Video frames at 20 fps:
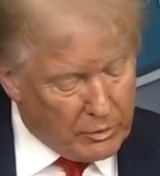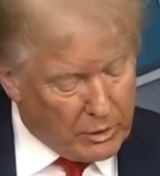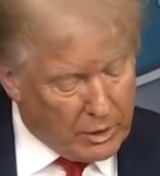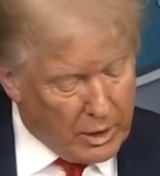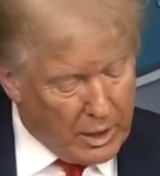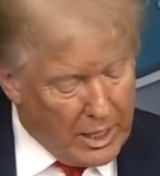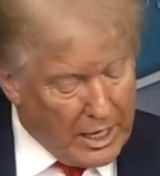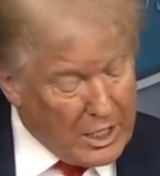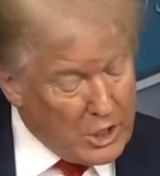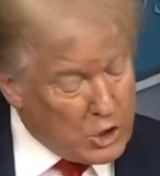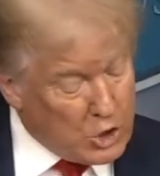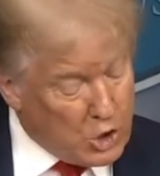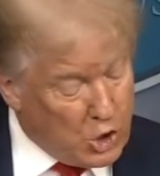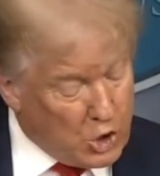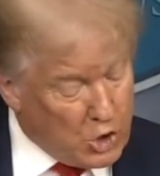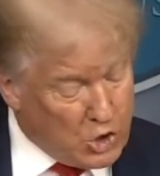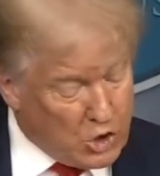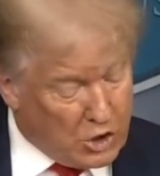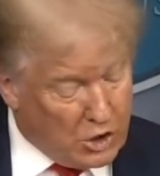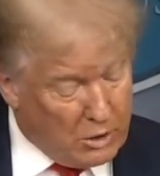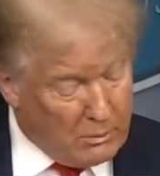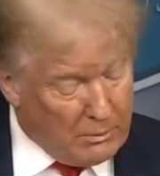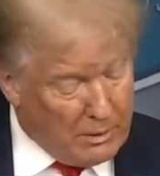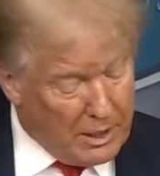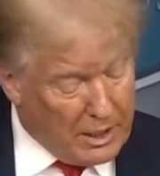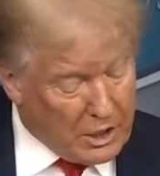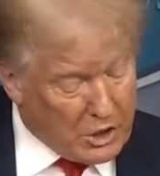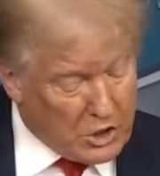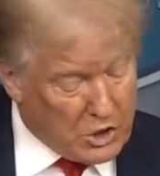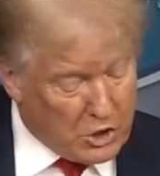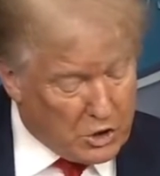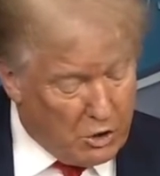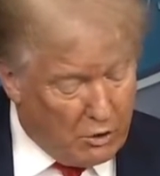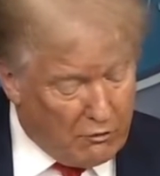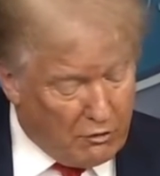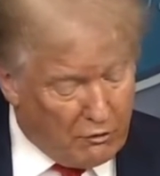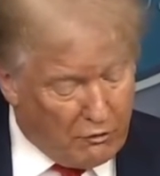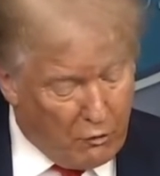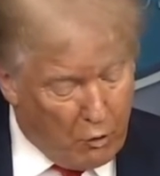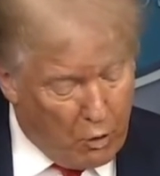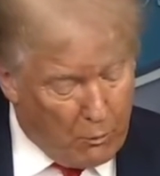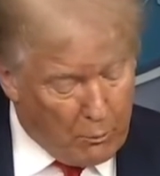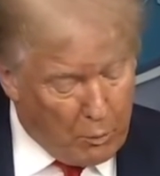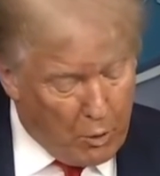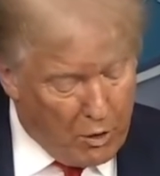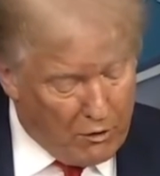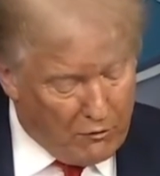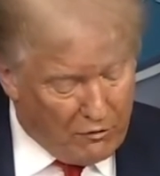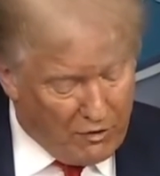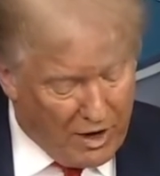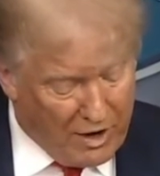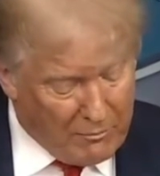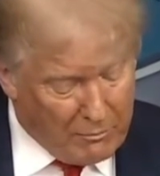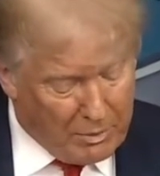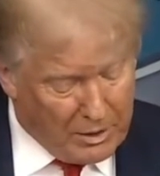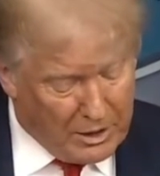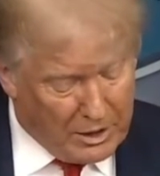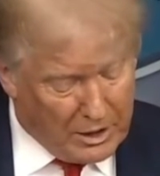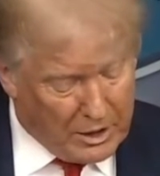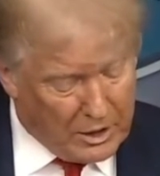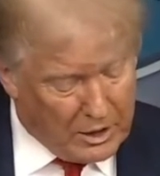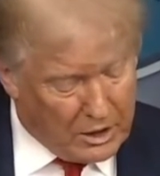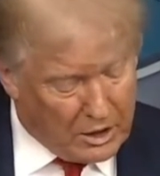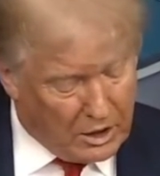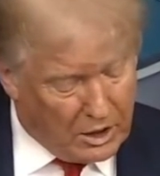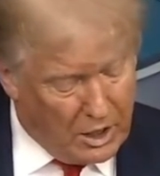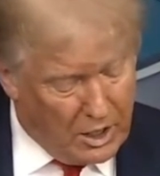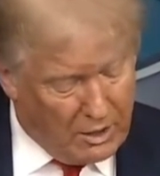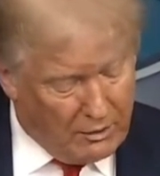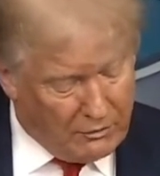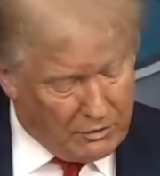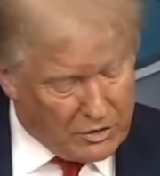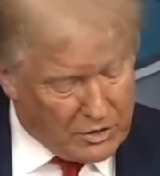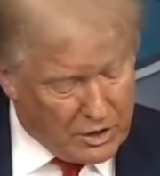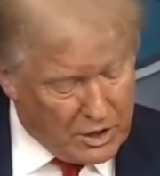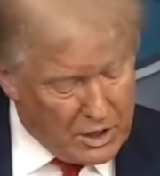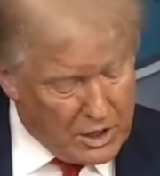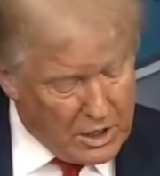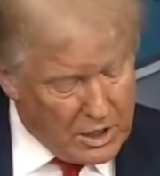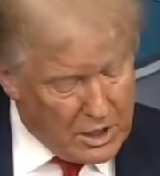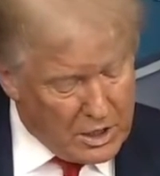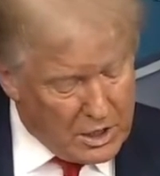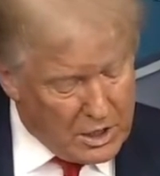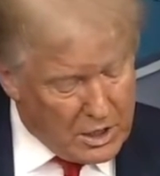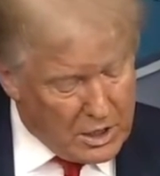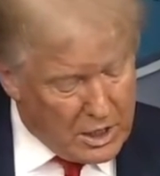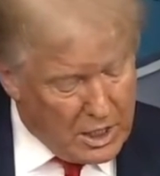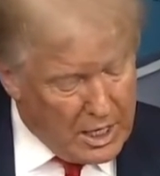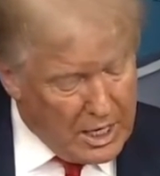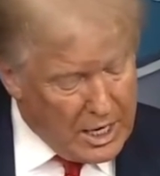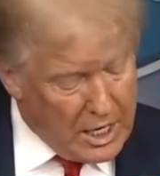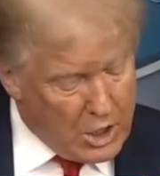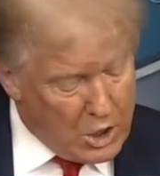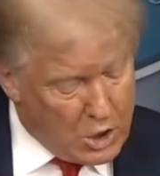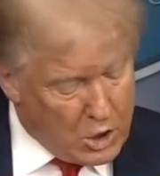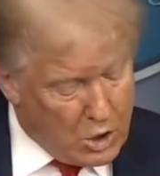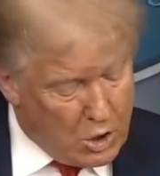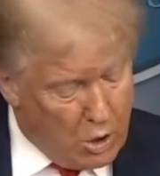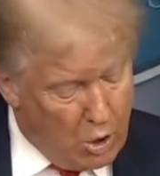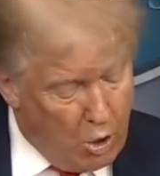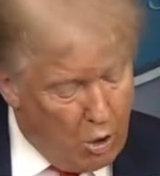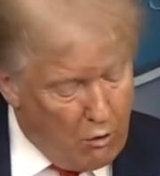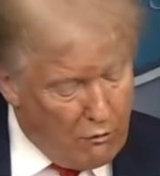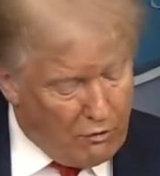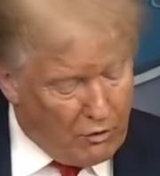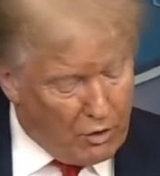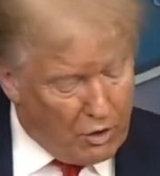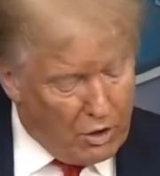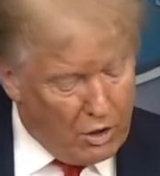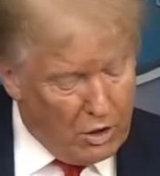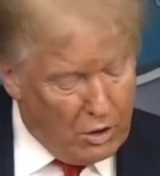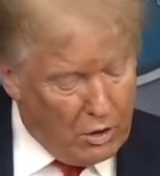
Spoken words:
and surgical masks, over 4.5 billion gloves, and over